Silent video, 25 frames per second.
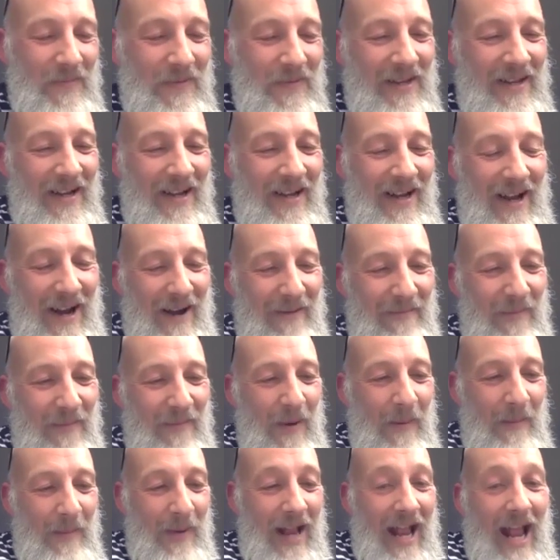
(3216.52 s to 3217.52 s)
um,
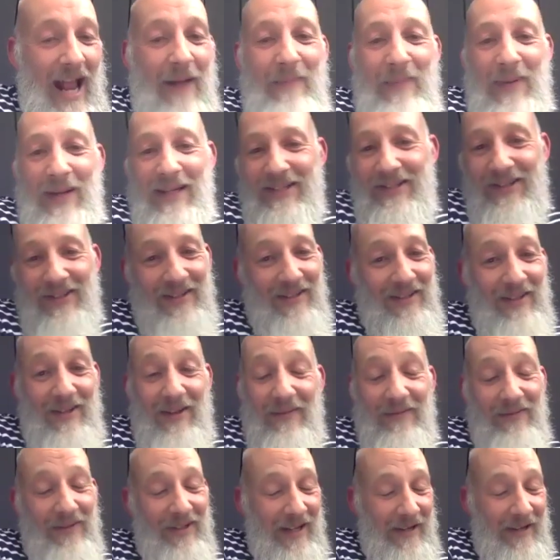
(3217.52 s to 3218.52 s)
yeah. but Eppy just
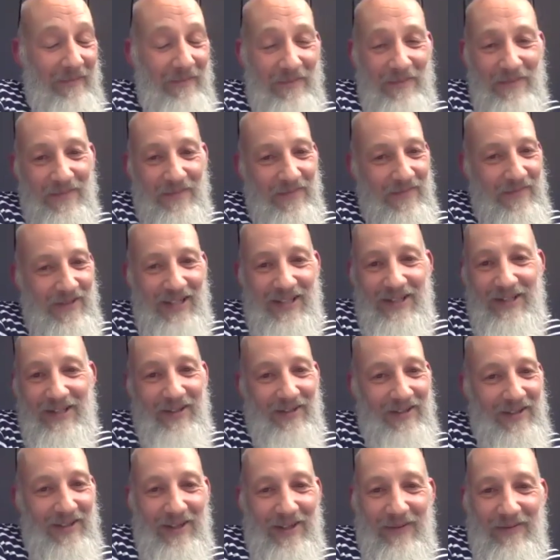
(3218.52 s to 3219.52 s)
loves it she
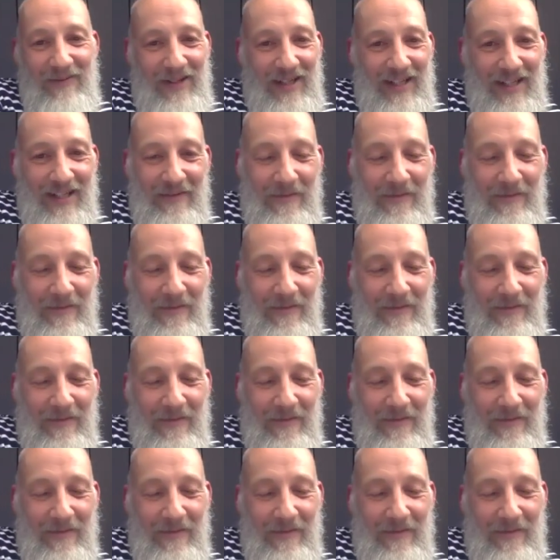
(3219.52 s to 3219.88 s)
just loves it